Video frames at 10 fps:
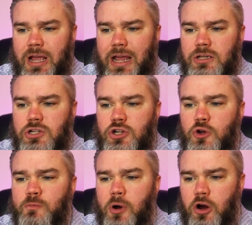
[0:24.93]
a
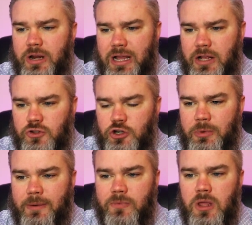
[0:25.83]
two-party instrument,